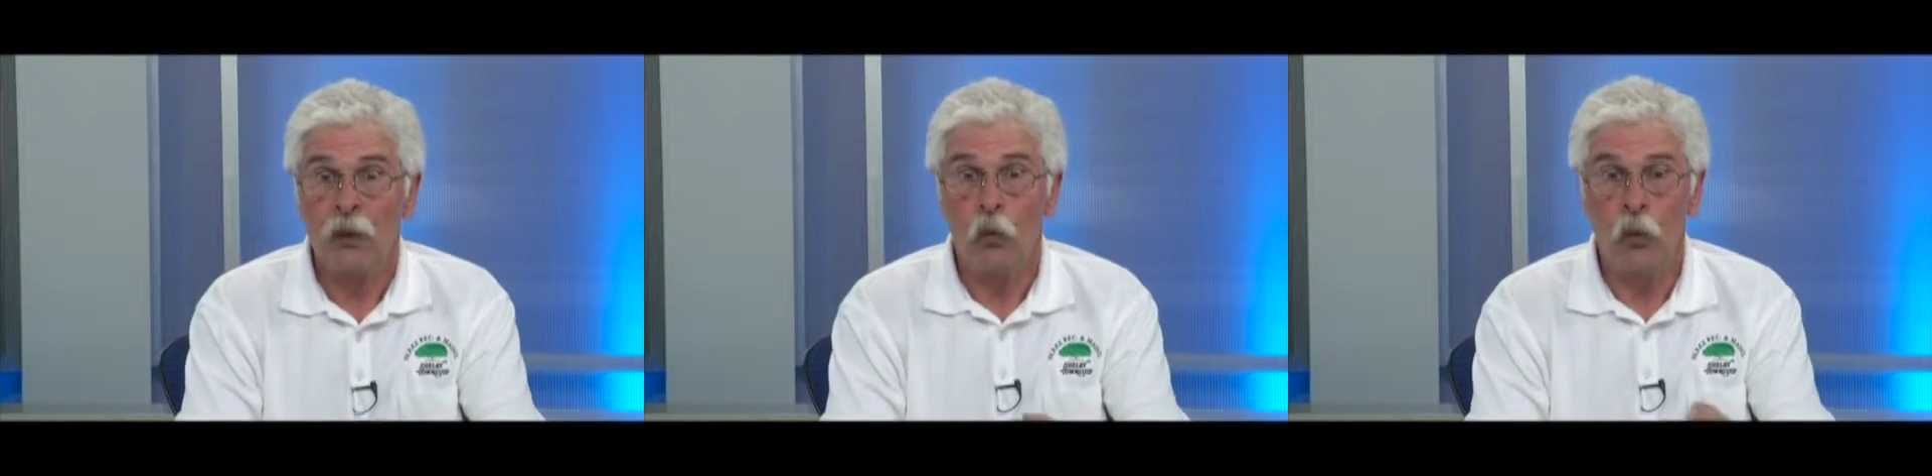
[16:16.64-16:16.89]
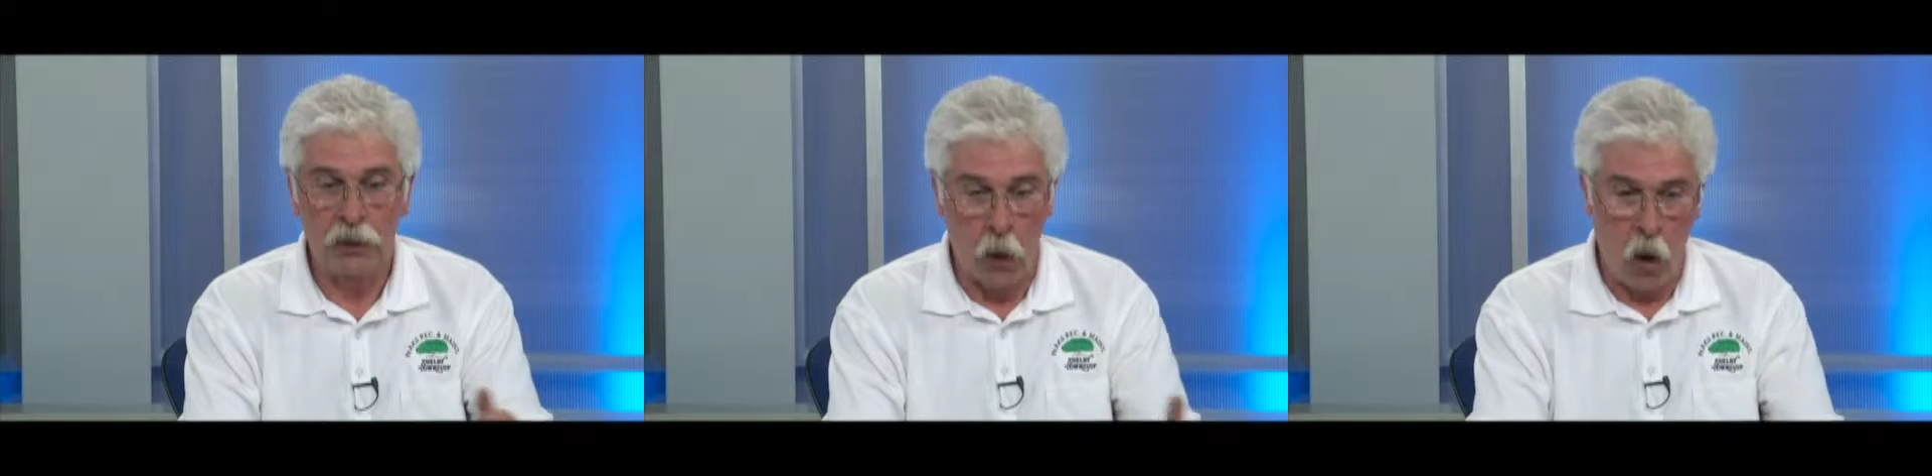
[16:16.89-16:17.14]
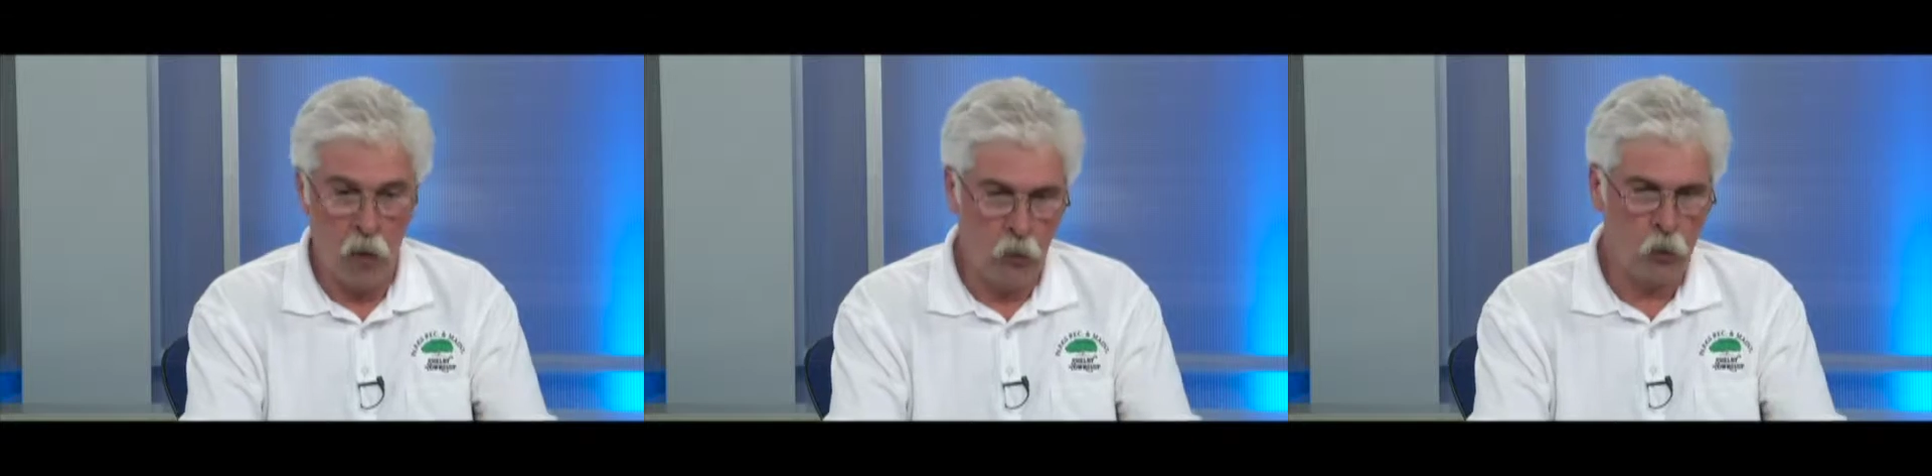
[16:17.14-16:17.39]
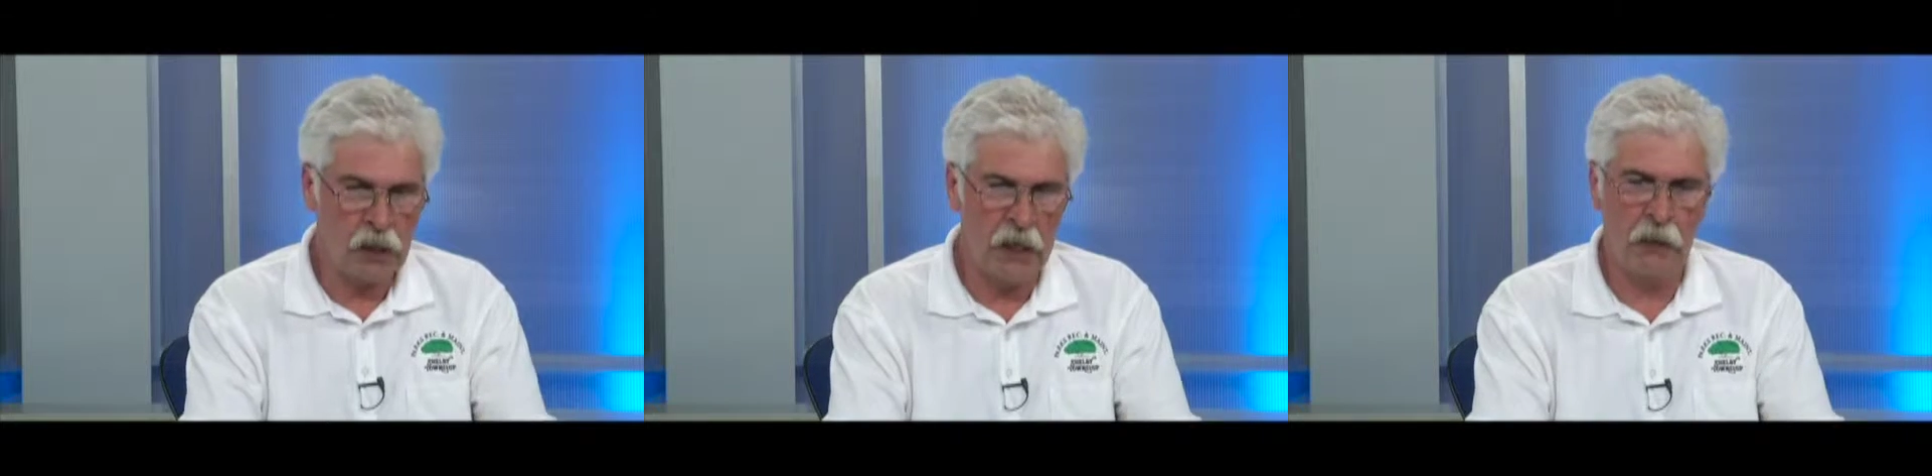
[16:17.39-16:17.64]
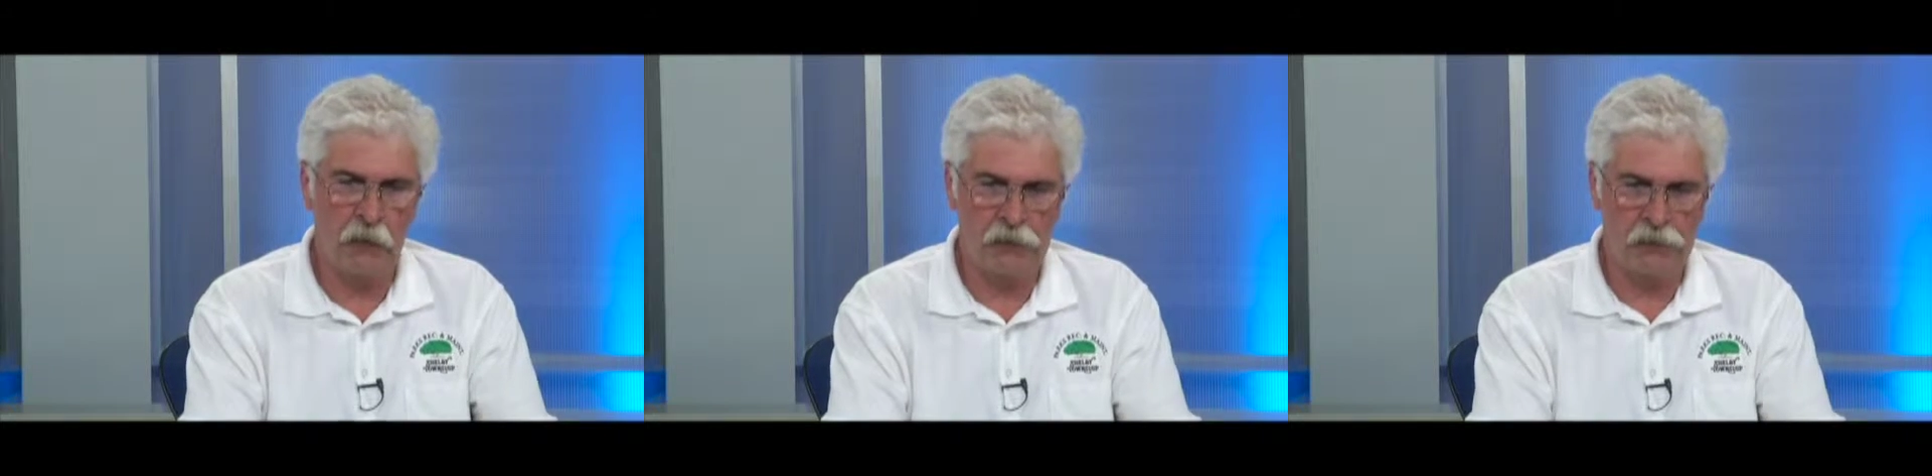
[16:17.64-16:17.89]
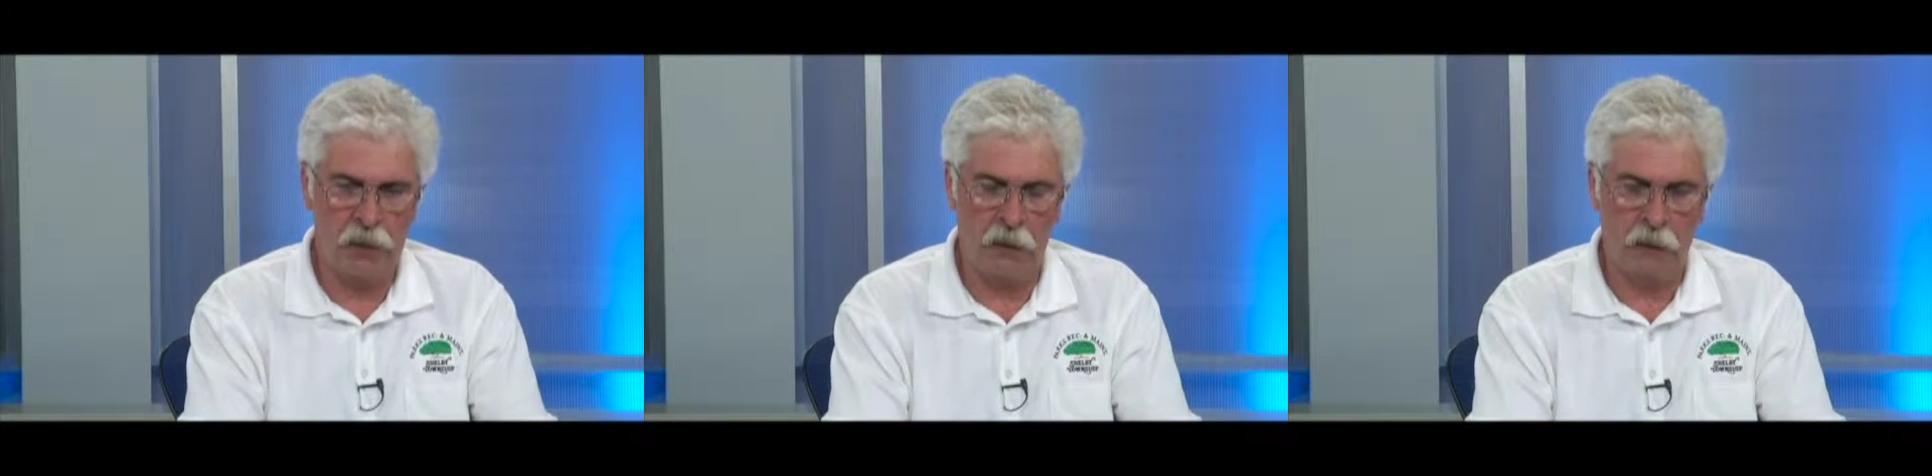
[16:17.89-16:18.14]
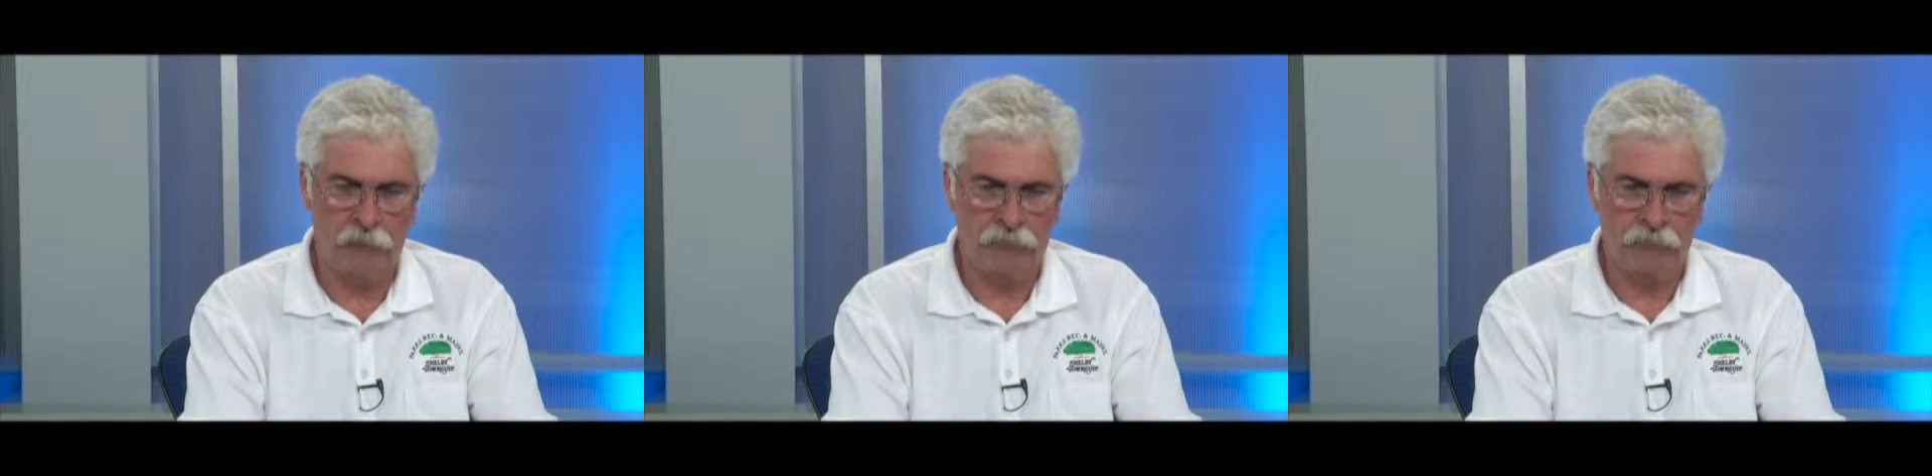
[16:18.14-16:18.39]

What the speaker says: with all those herons there